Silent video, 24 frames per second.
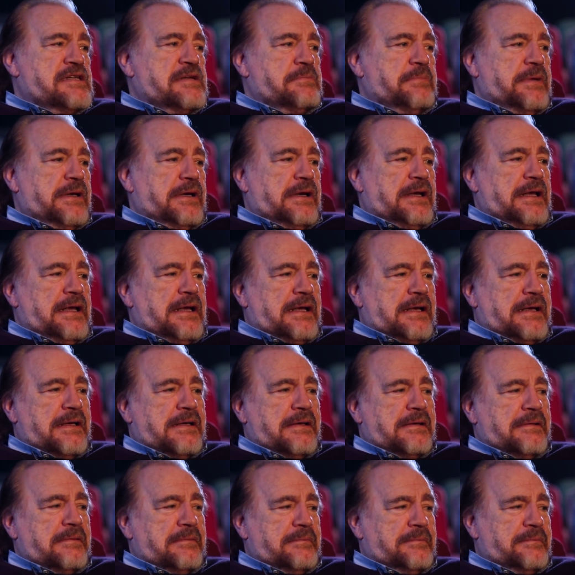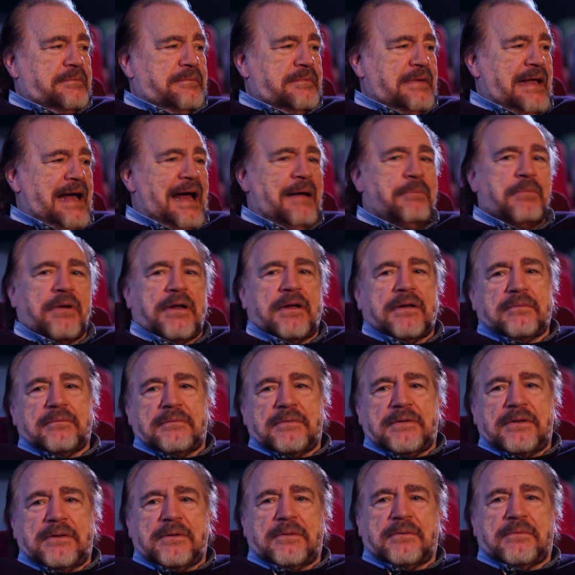a bit like Hamlet,
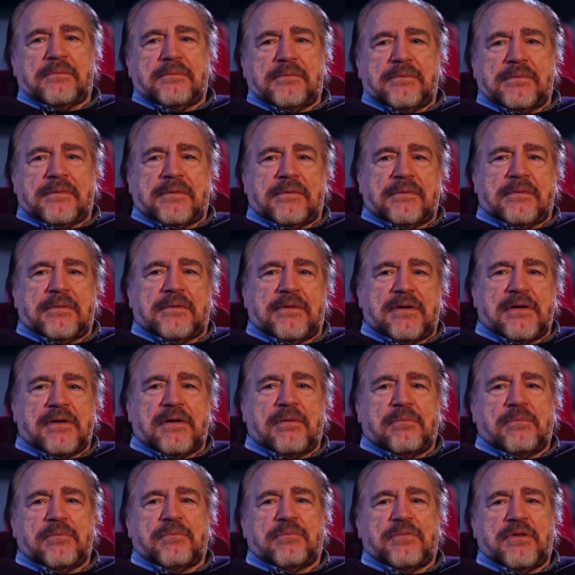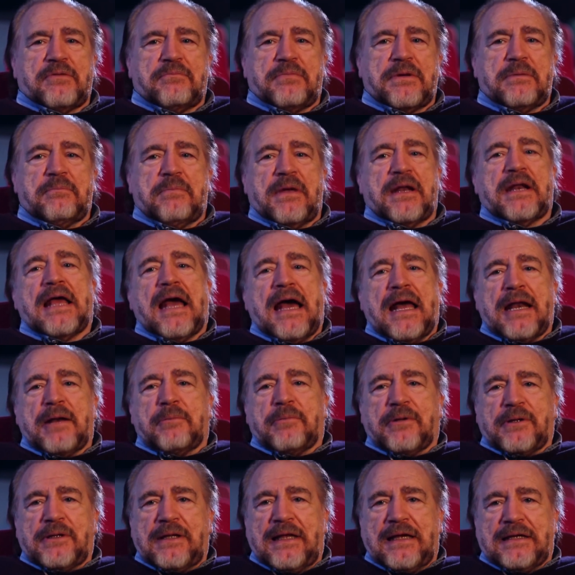you know. There've been many
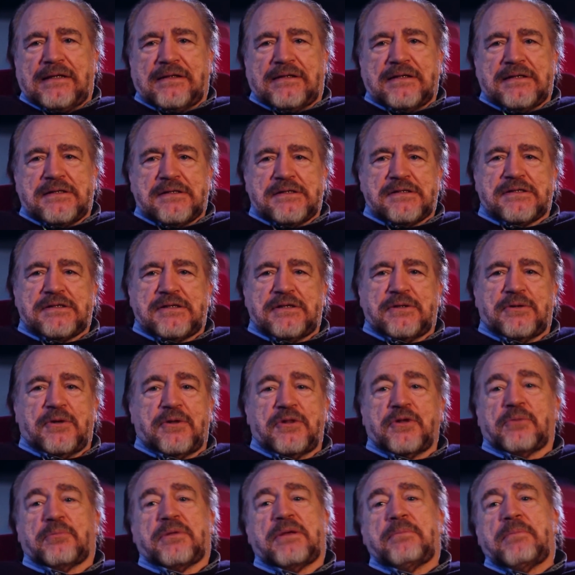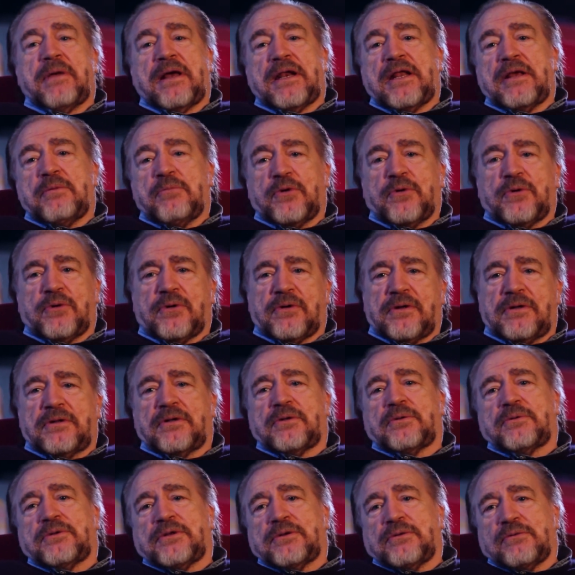Hannibal Lectors, you know, and there'll be many more,
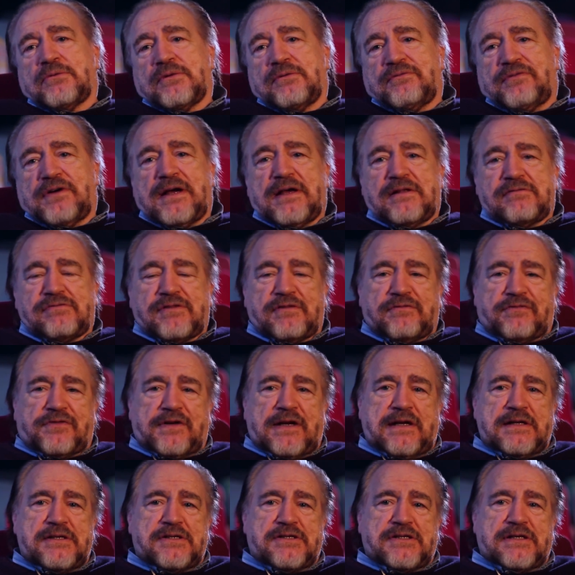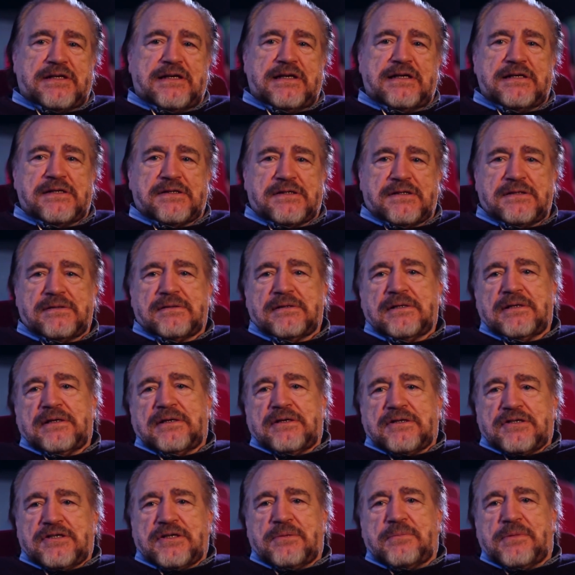and they'll revive the franchise, and
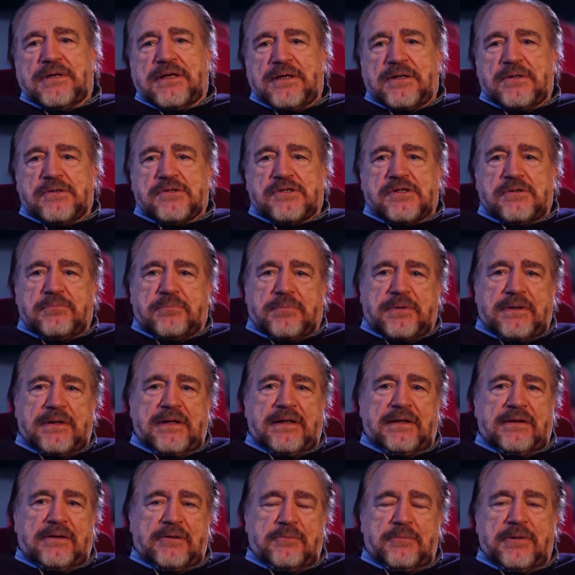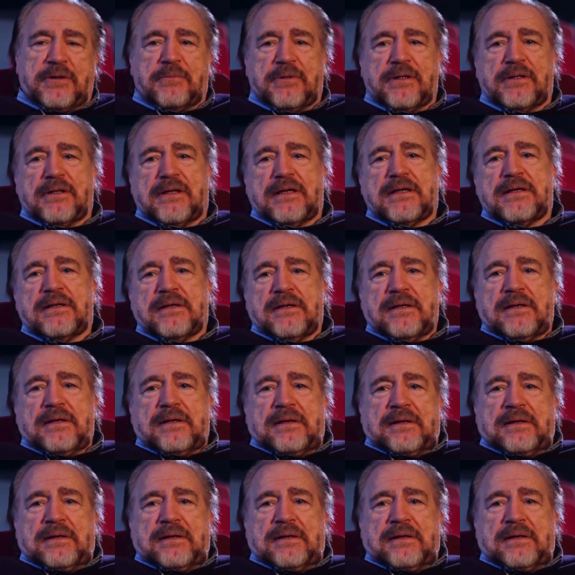somebody else will play it, and it'll be a bit like